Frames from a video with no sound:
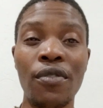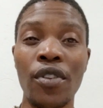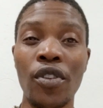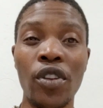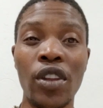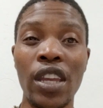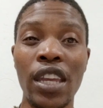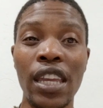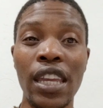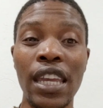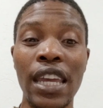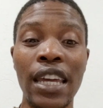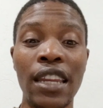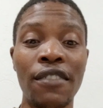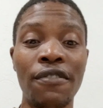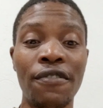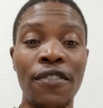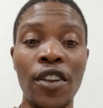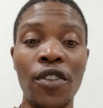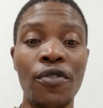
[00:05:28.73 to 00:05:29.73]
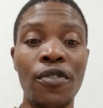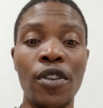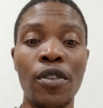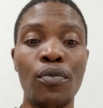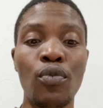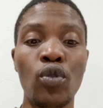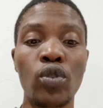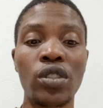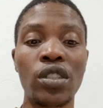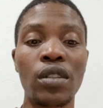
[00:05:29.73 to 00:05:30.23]
very key and very, very
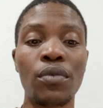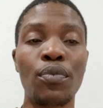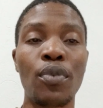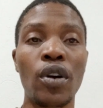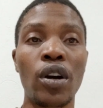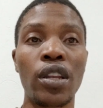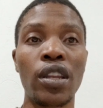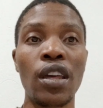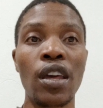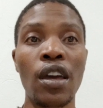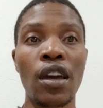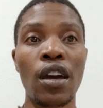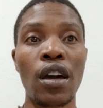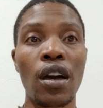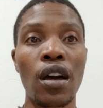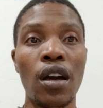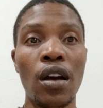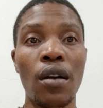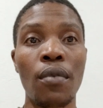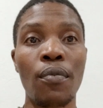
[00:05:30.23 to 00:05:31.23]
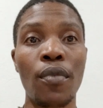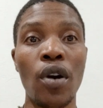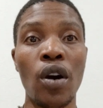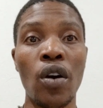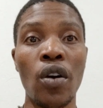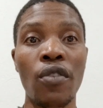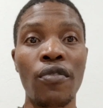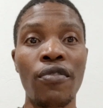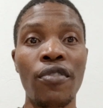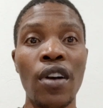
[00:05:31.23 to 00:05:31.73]
important part
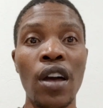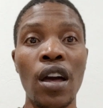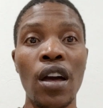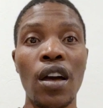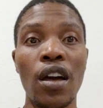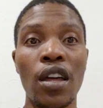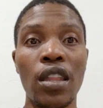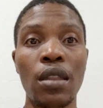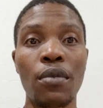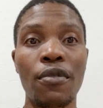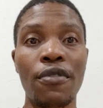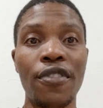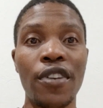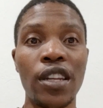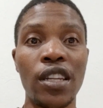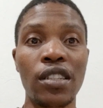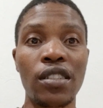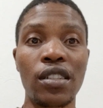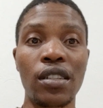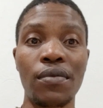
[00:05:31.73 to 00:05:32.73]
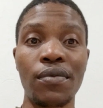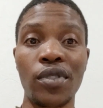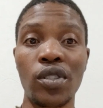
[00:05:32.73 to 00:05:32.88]
of the Bafana team.